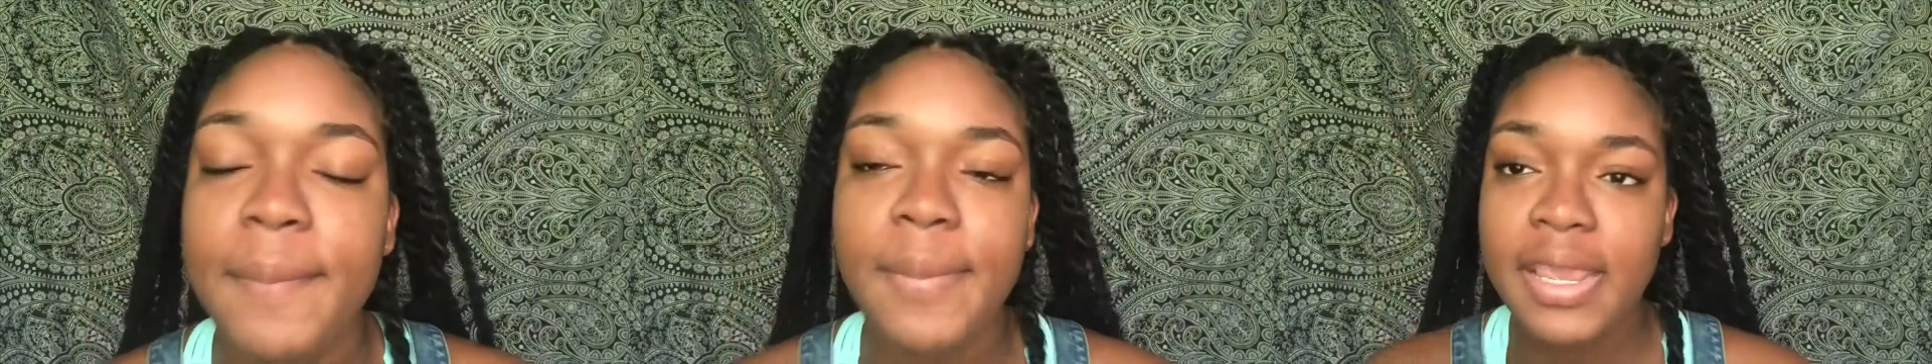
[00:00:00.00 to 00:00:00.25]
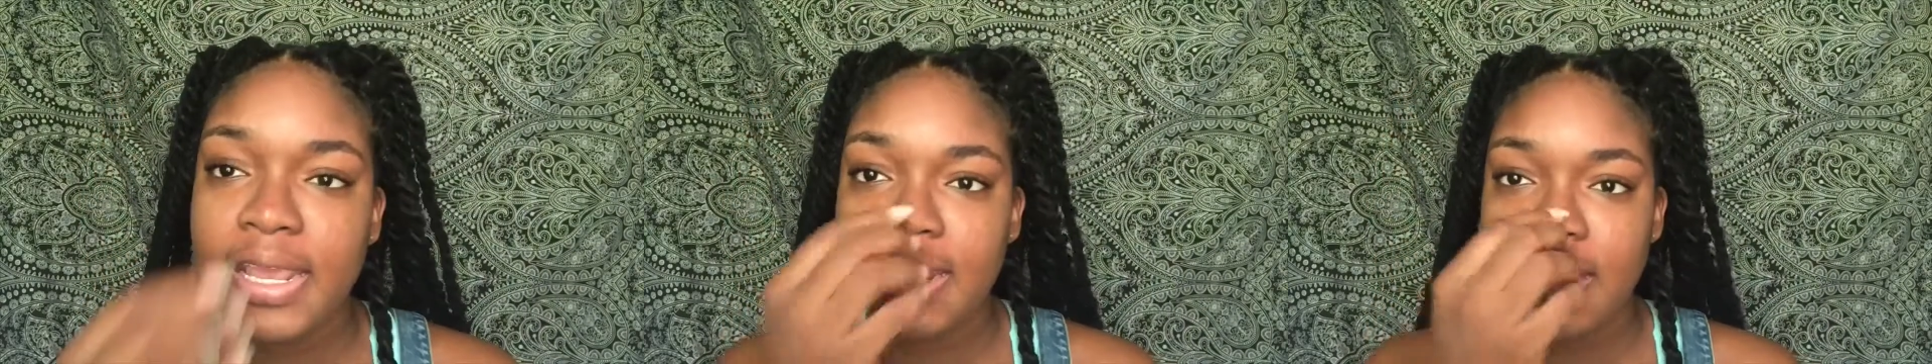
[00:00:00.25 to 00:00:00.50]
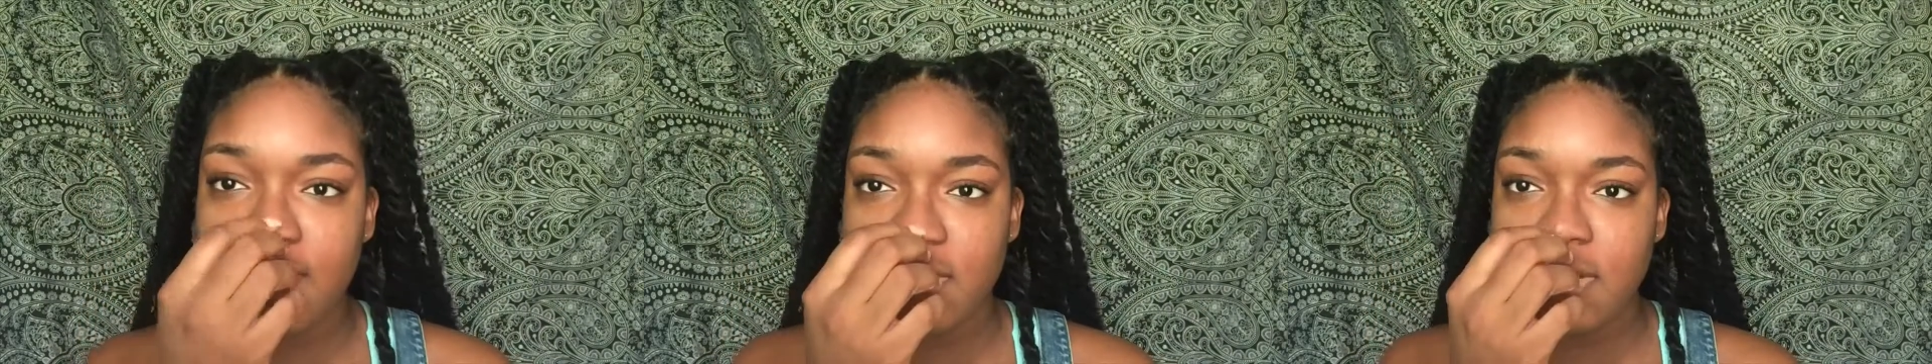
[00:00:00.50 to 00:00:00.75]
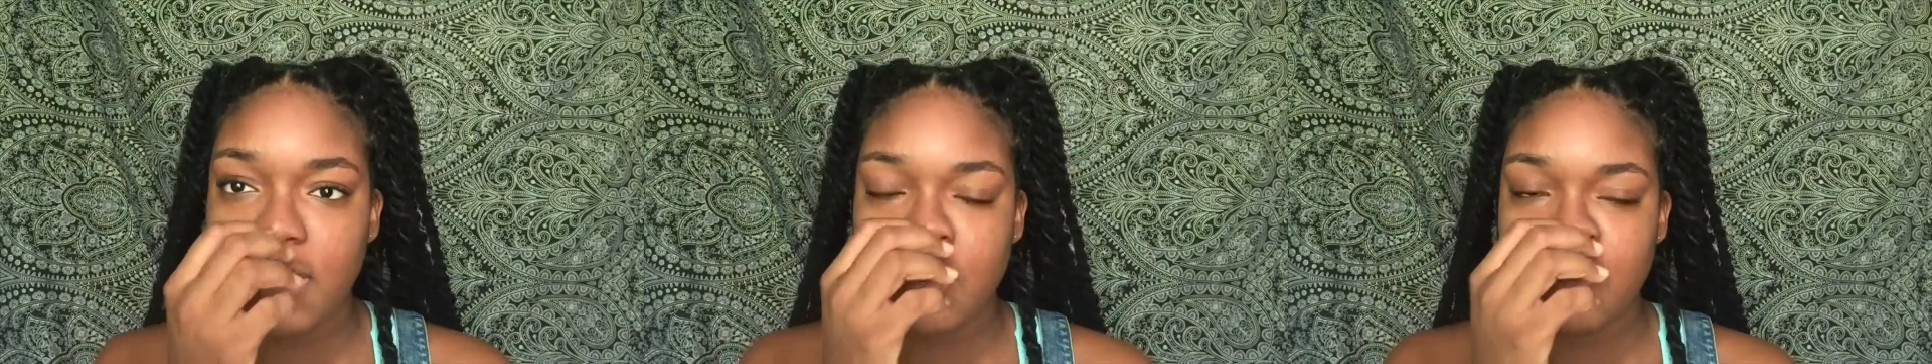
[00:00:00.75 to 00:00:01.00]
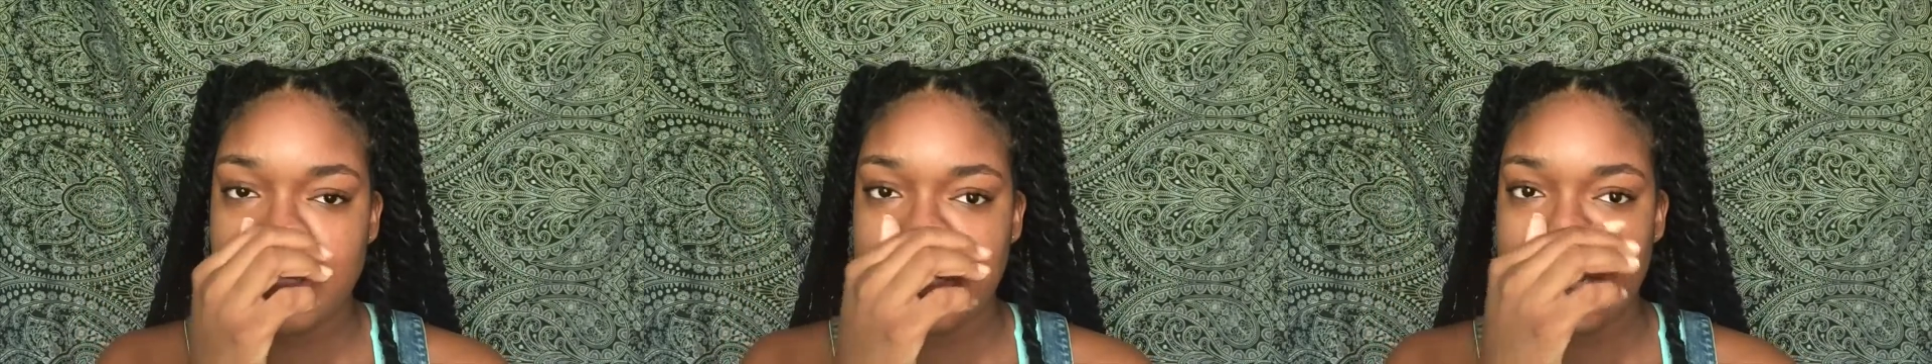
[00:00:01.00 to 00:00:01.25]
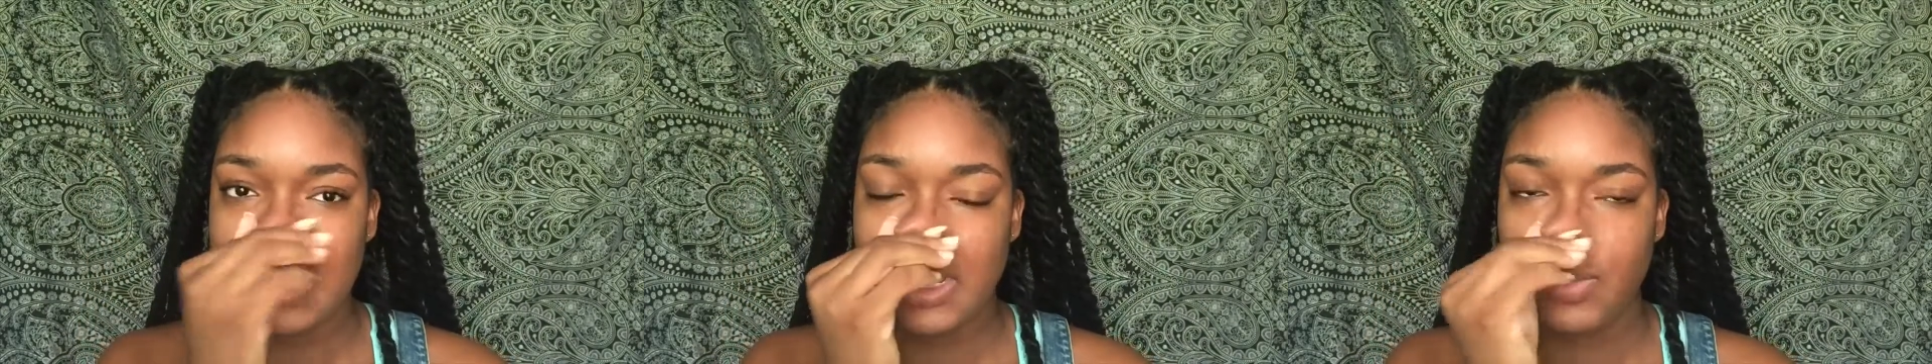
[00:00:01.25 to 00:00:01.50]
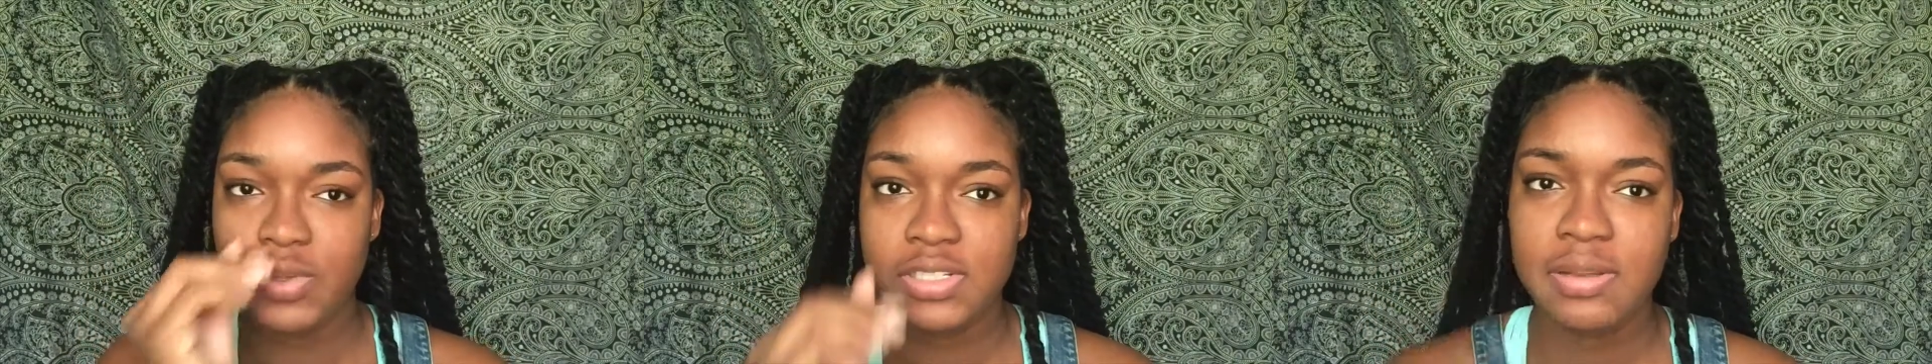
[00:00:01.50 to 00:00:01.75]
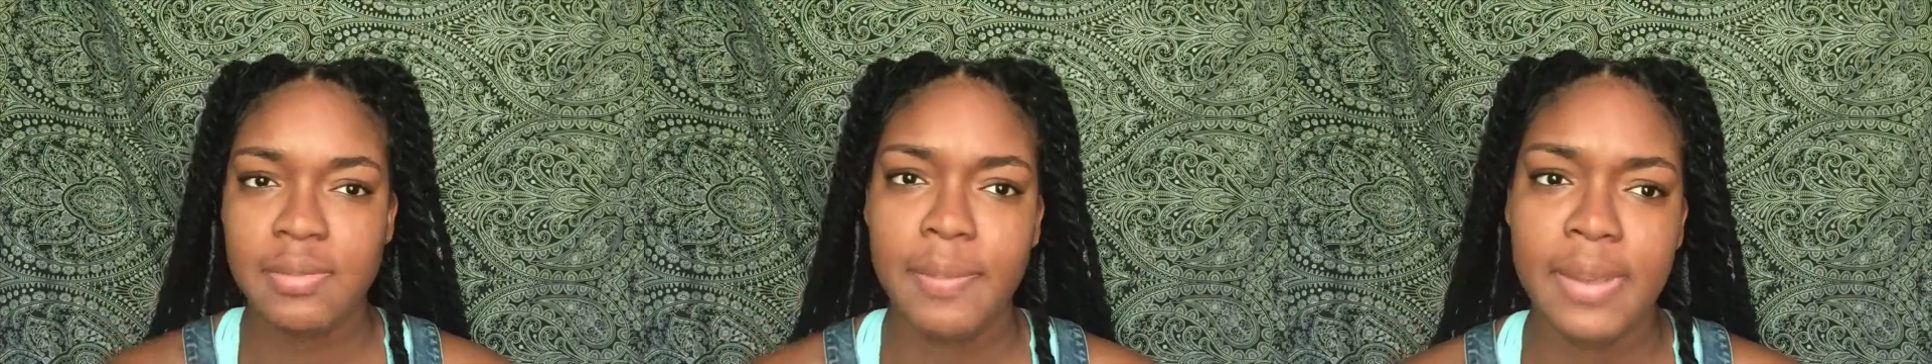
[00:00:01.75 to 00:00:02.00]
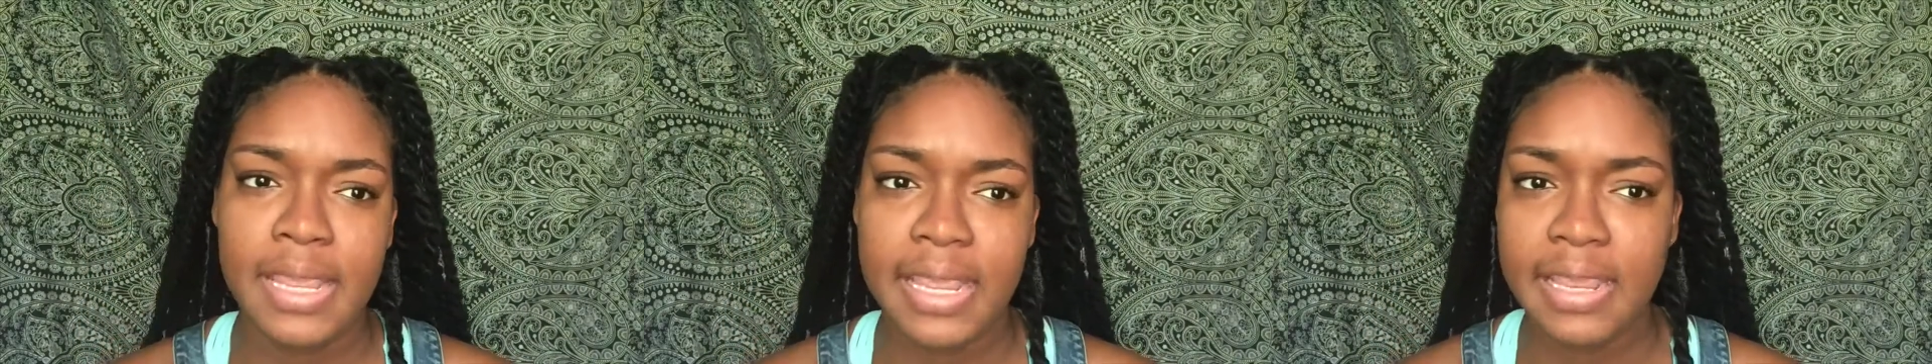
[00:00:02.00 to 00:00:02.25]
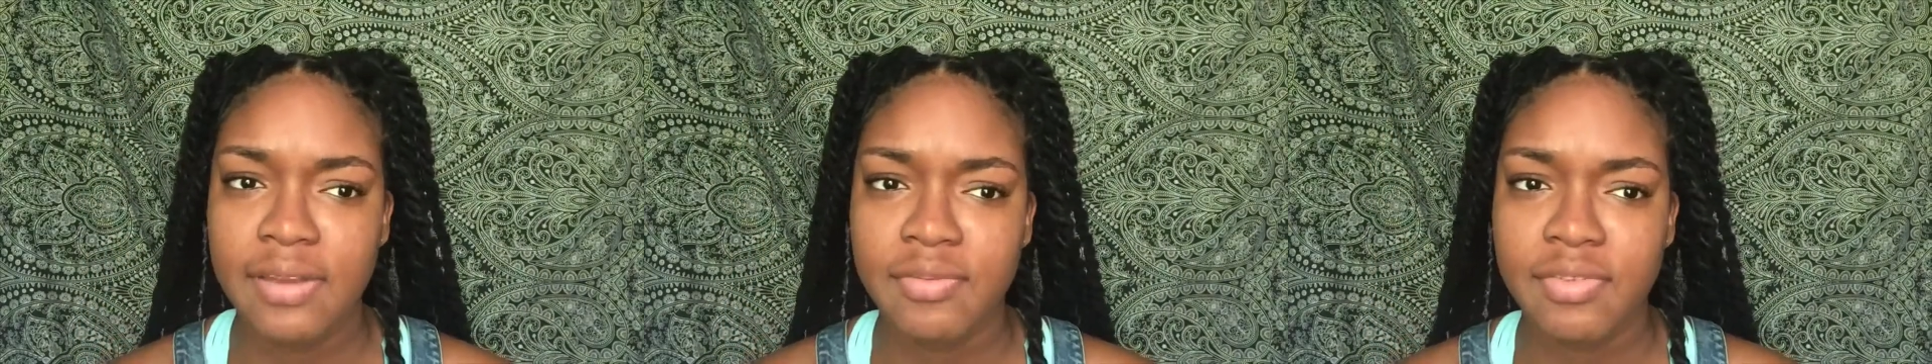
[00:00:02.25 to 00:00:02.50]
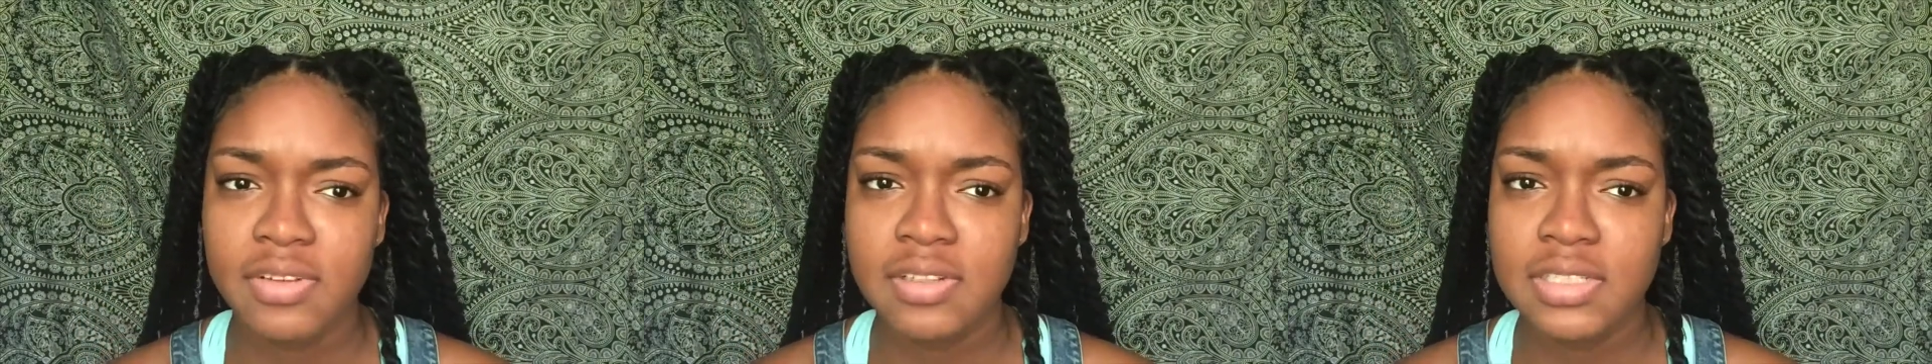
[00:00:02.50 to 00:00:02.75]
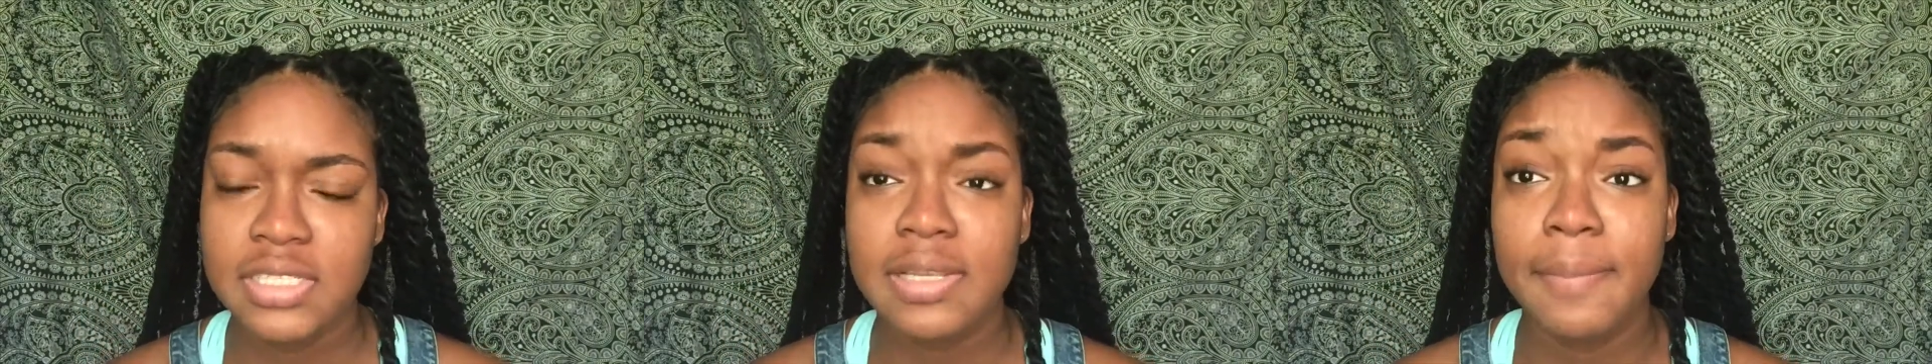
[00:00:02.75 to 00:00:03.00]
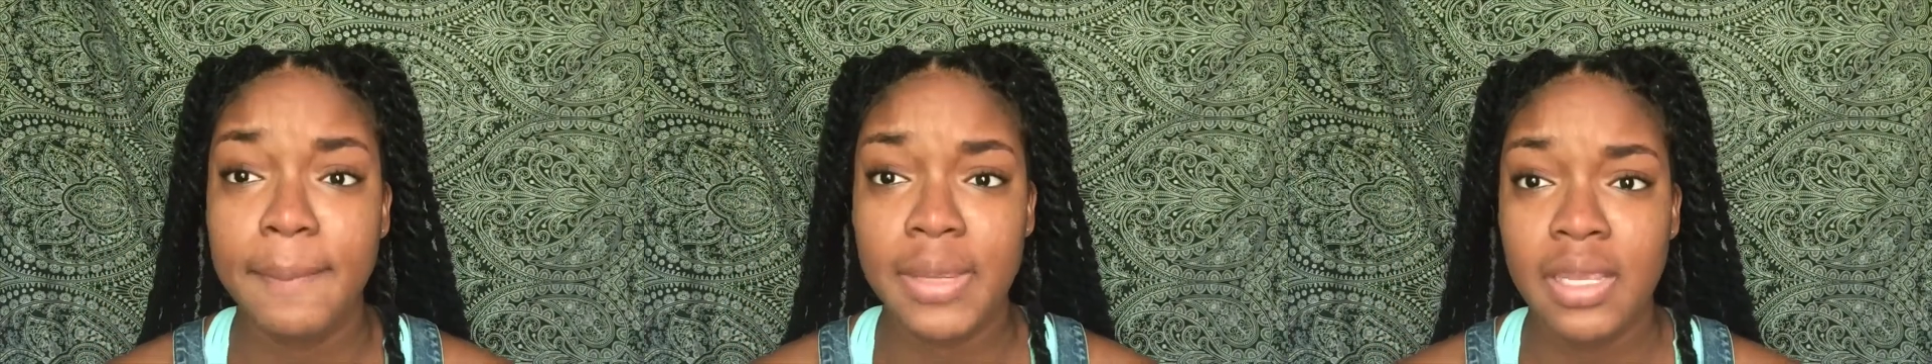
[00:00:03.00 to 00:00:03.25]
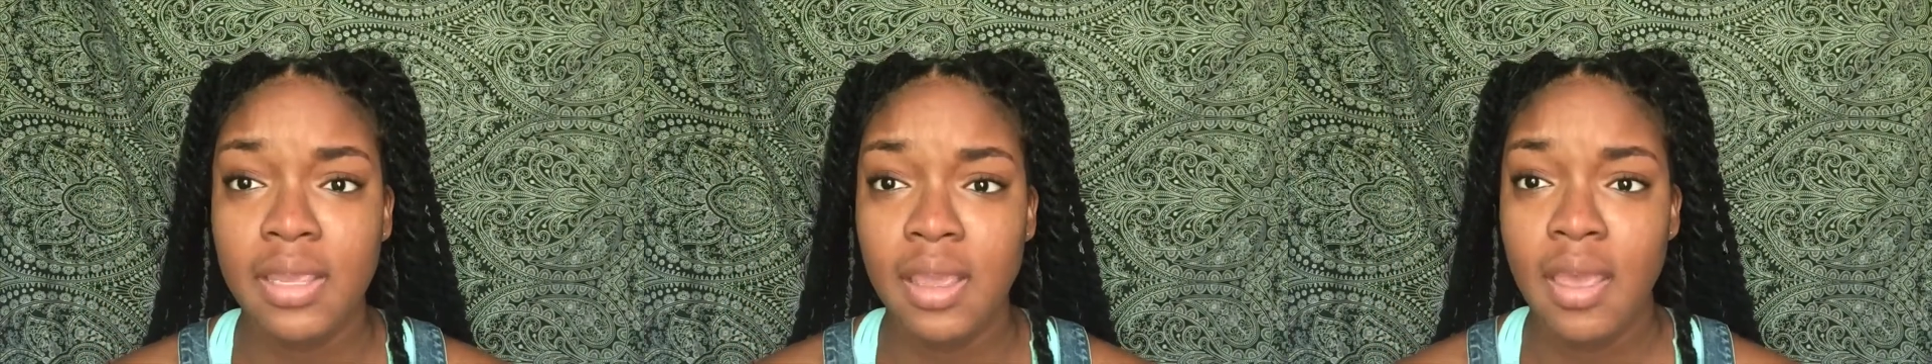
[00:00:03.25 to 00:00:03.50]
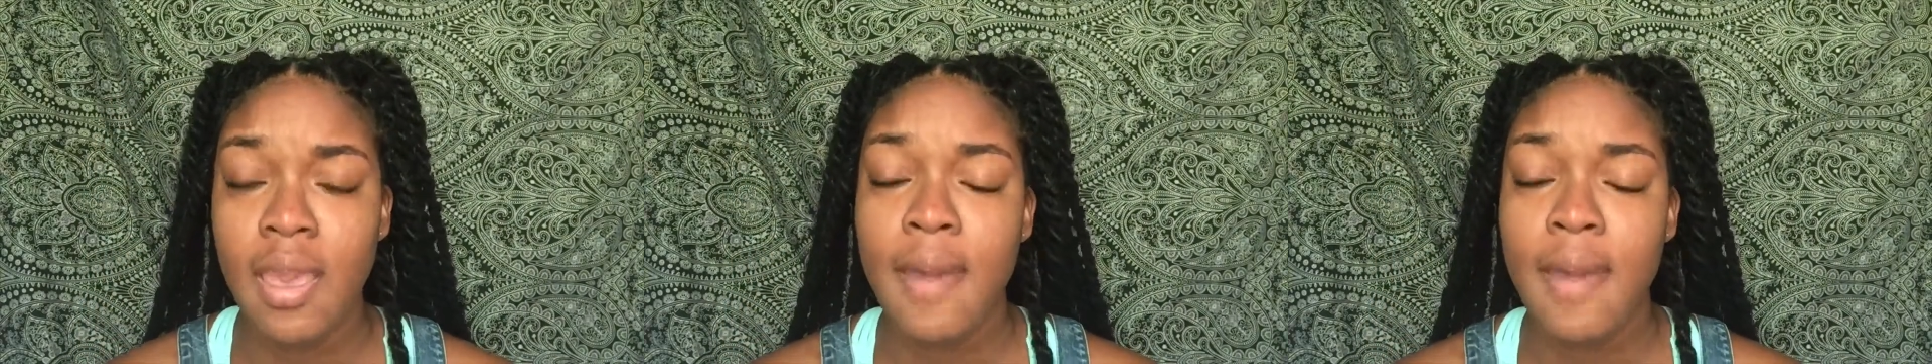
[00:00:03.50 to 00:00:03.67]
The pain level, I would say it wasn't painful to me,